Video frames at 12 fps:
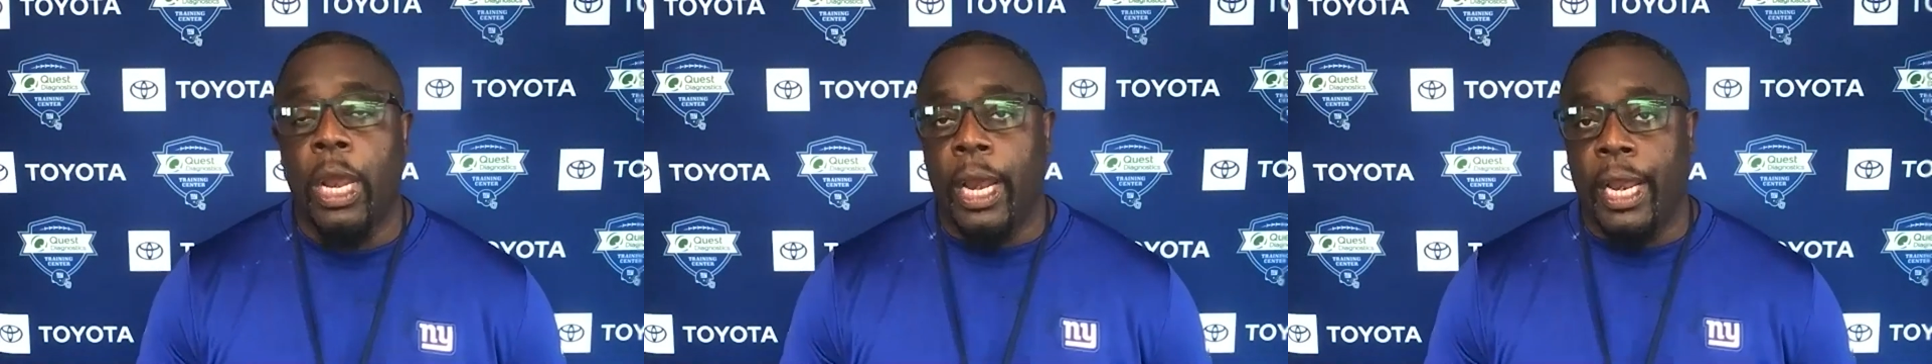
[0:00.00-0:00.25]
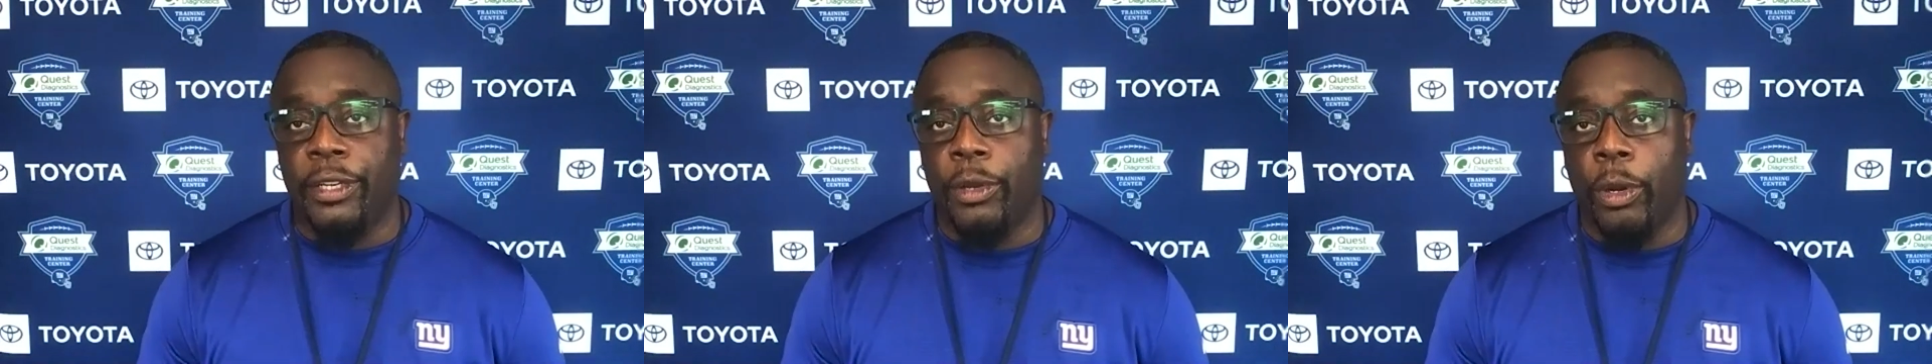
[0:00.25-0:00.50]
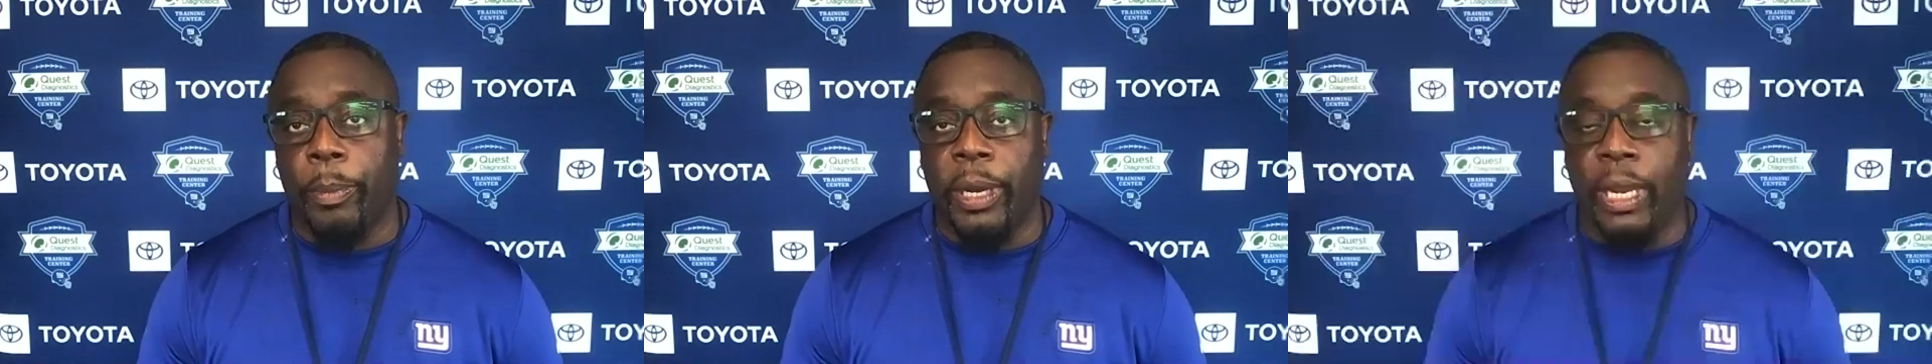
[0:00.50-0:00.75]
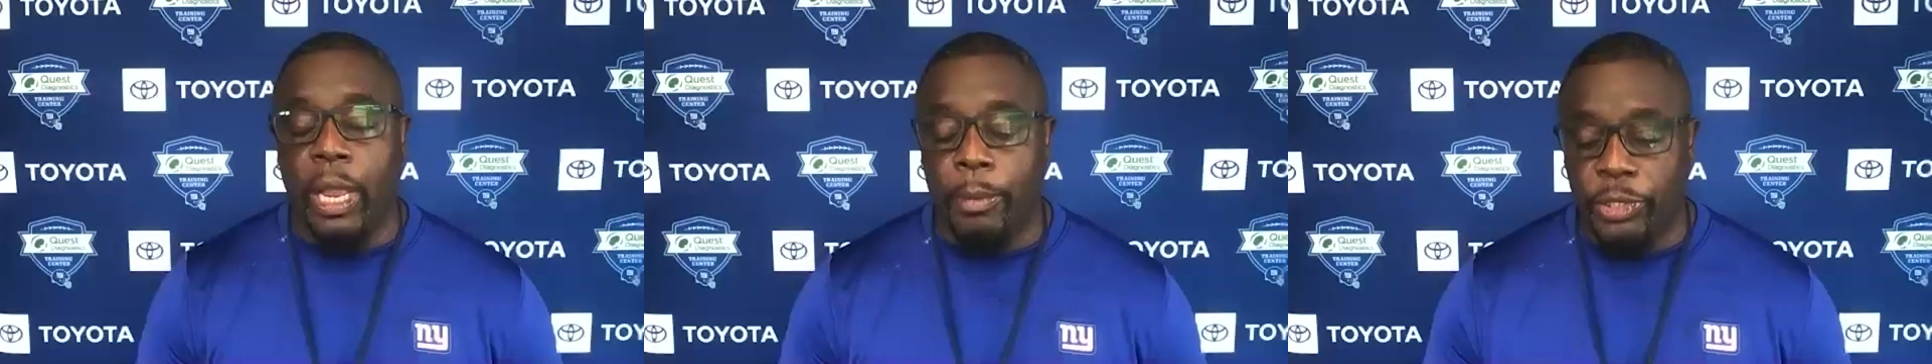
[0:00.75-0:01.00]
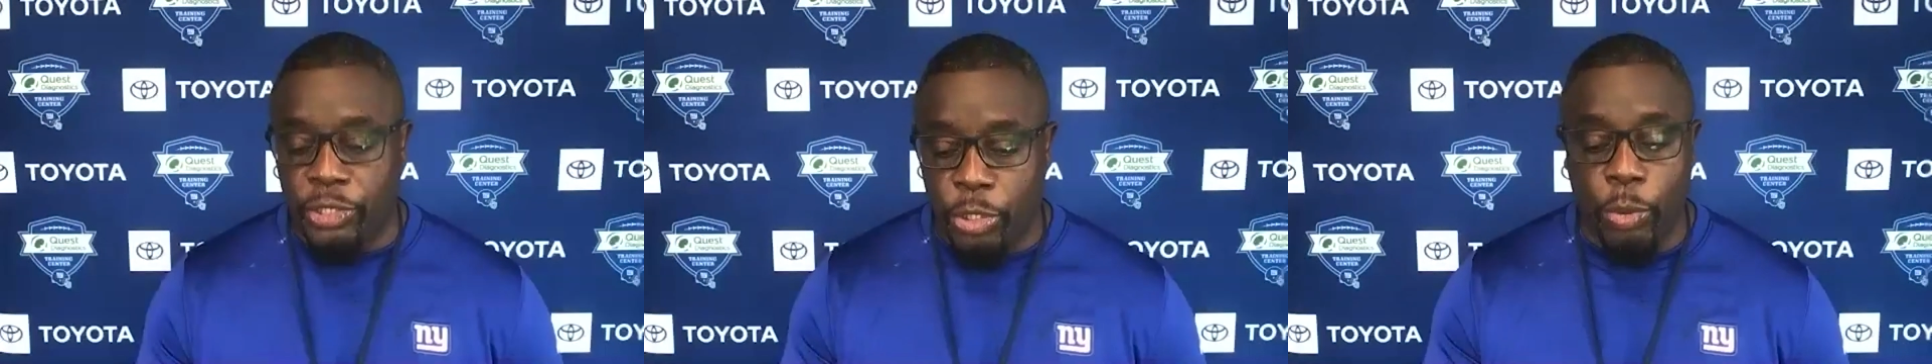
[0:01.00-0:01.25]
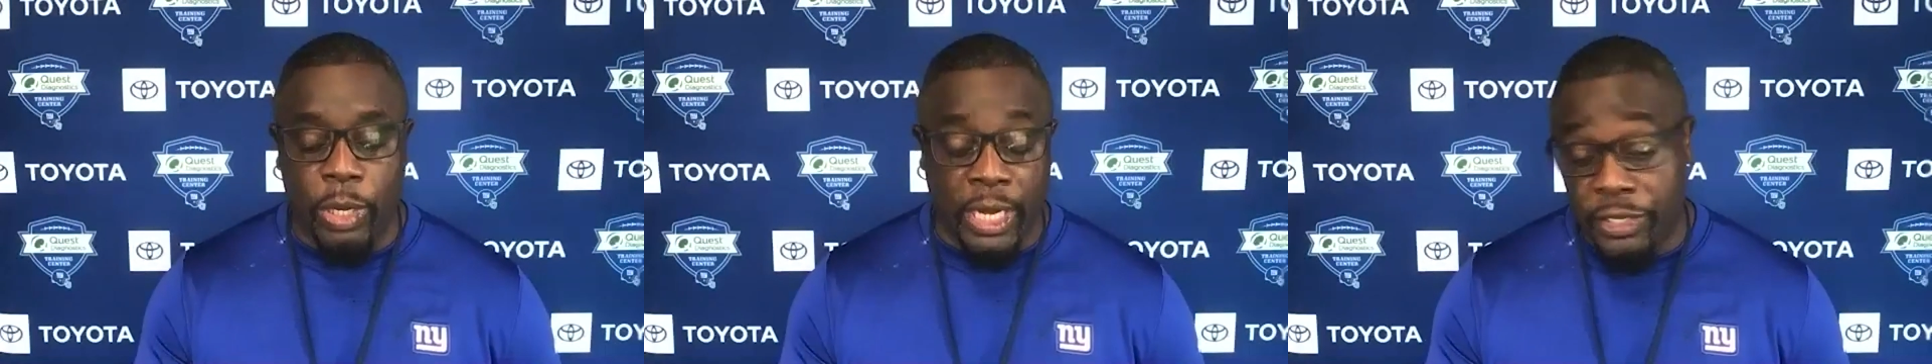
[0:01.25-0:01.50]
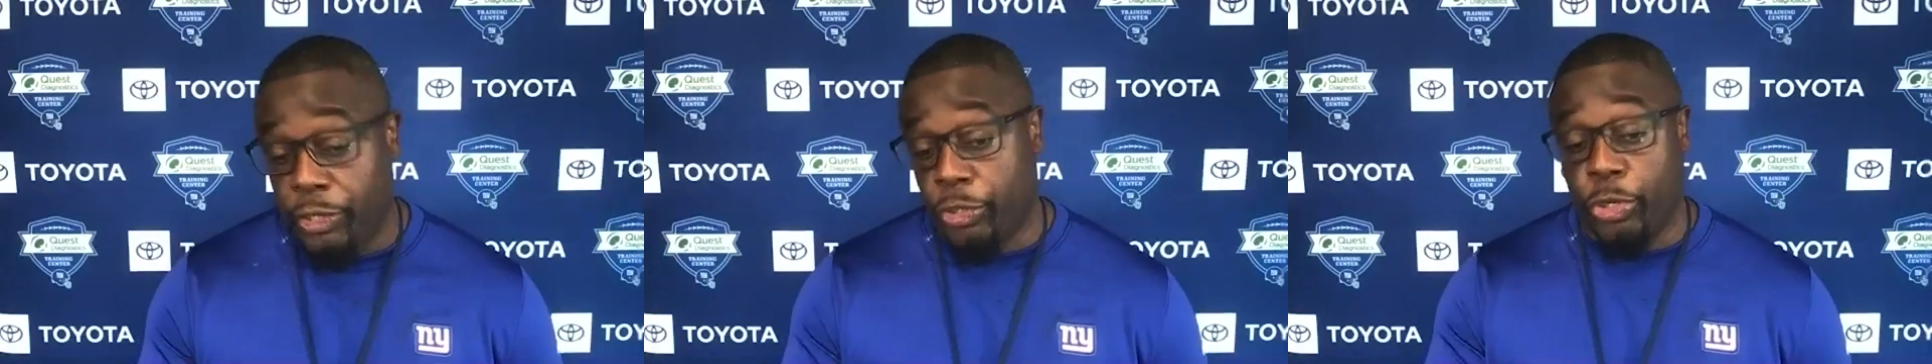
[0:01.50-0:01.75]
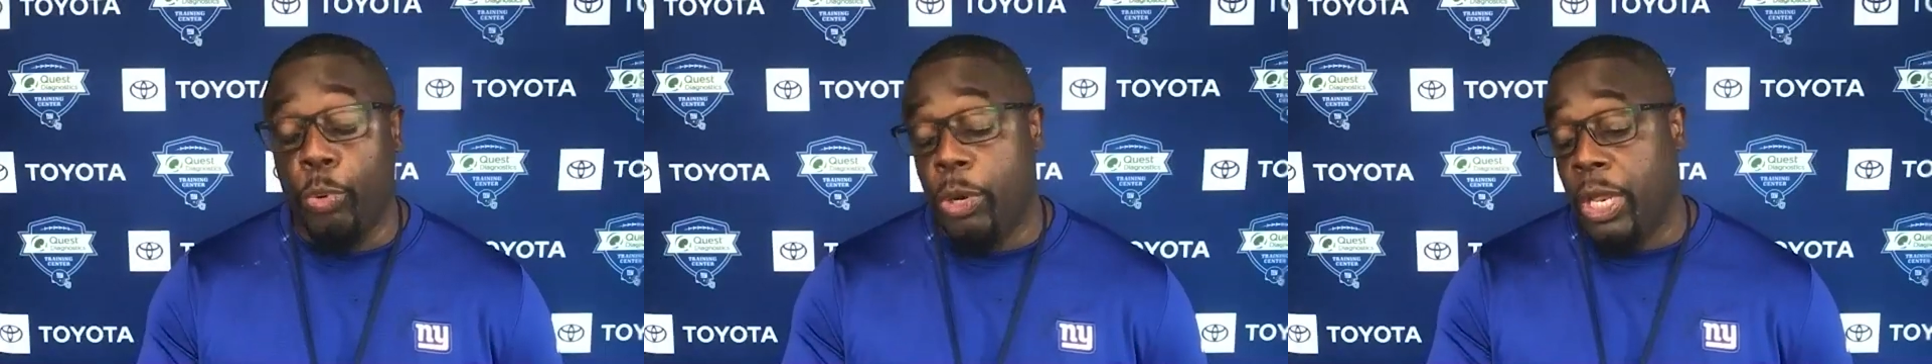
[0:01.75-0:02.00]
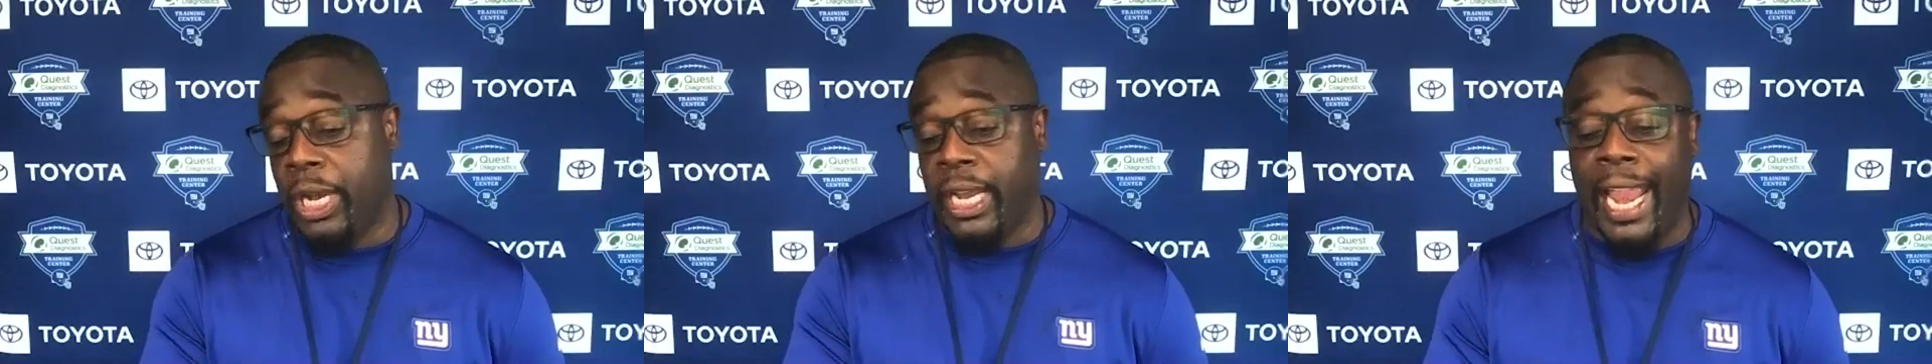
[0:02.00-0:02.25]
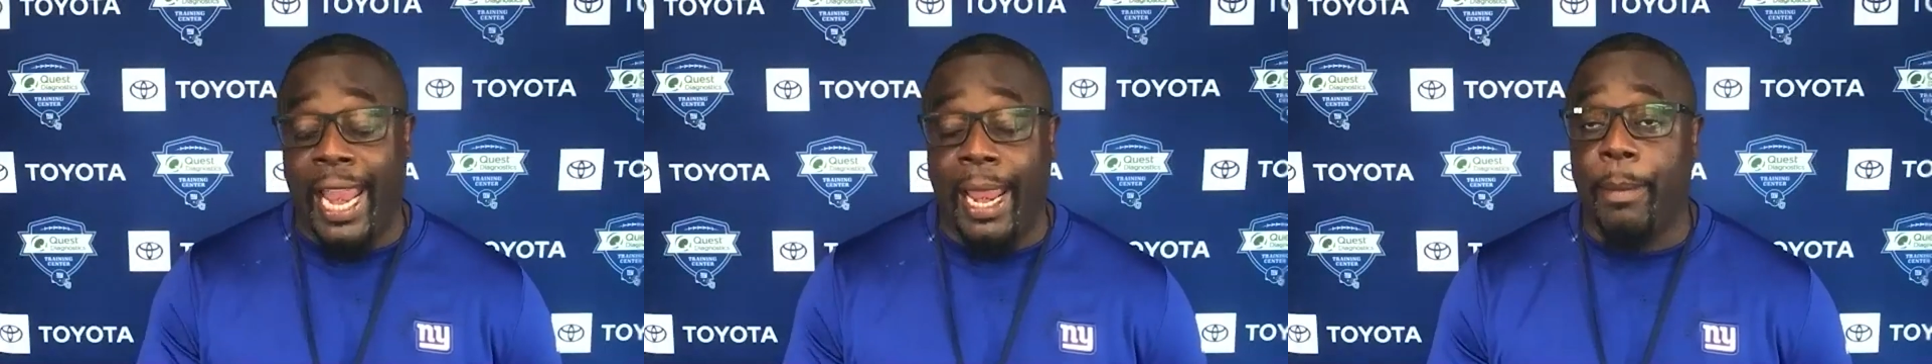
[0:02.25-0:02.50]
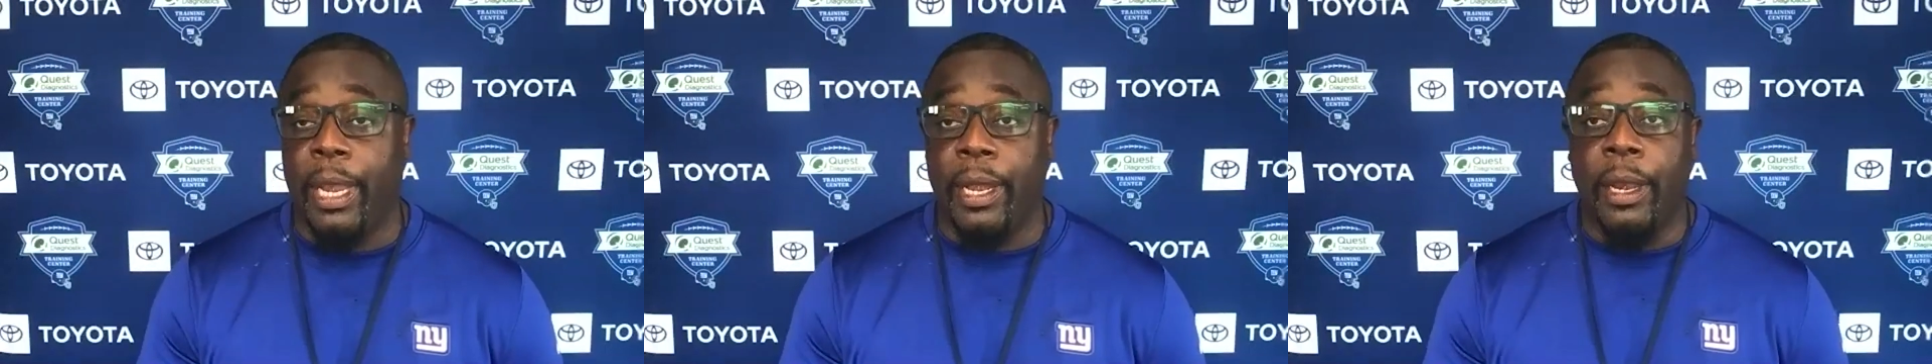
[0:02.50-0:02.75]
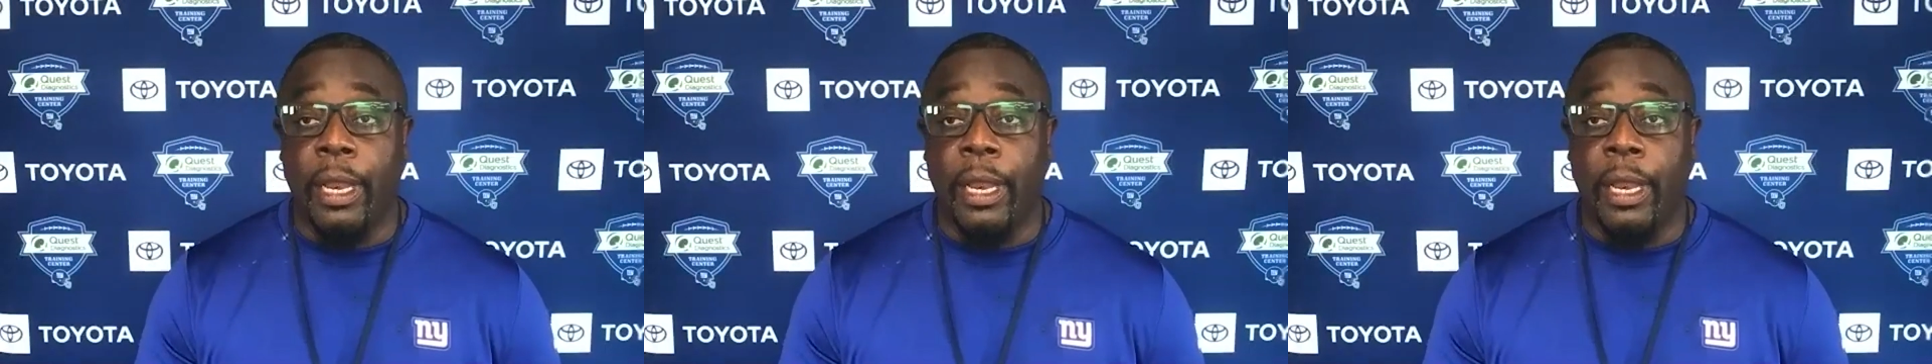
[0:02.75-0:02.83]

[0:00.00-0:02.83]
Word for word: He's going to become a student. He's a student of the game, and